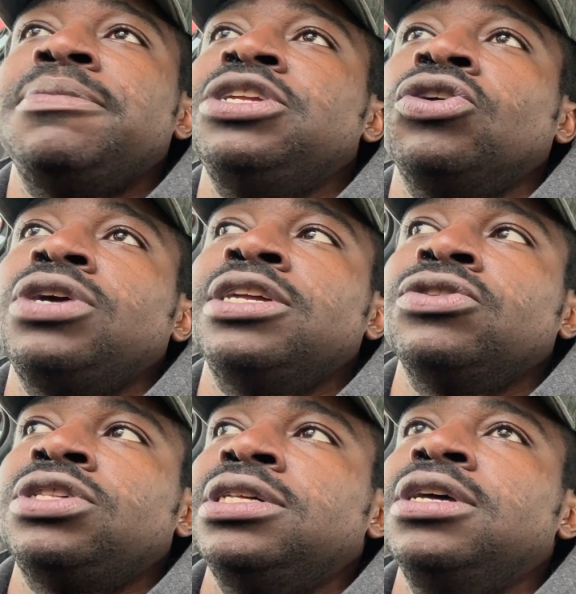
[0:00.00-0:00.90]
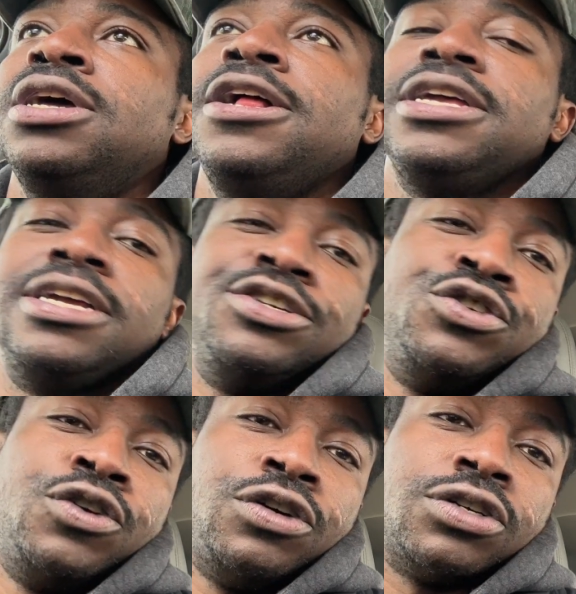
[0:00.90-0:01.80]
in your energy getting to
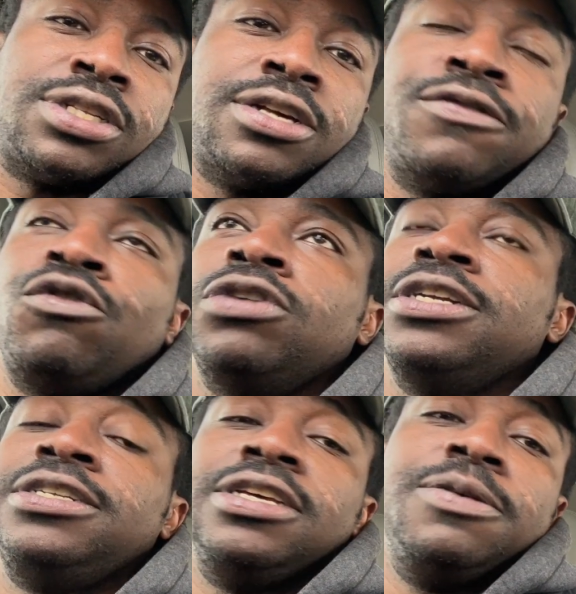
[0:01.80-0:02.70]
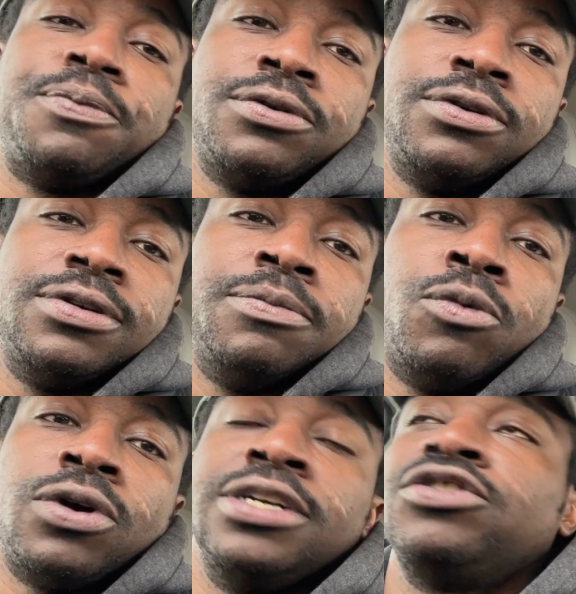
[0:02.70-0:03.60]
know yourself on a deeper
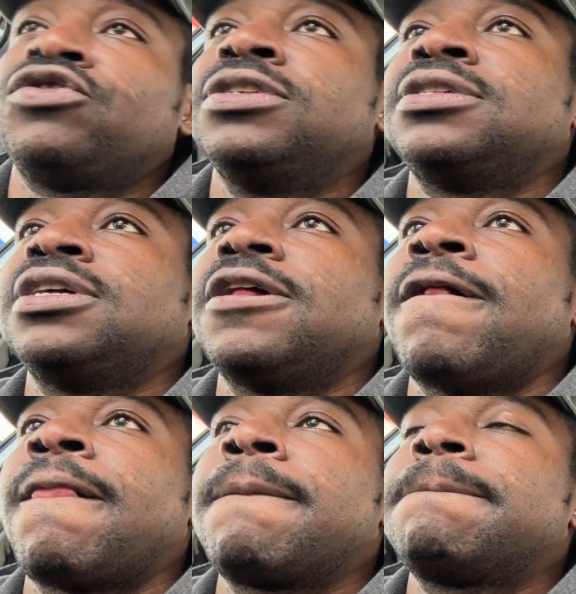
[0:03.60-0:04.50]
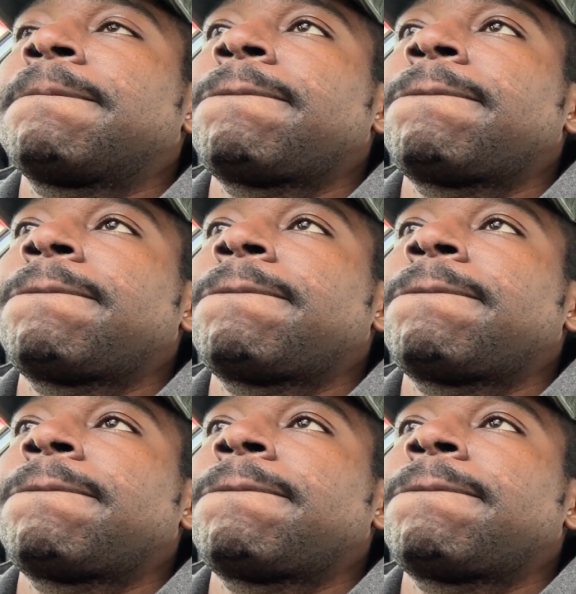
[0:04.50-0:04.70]
more intrinsic um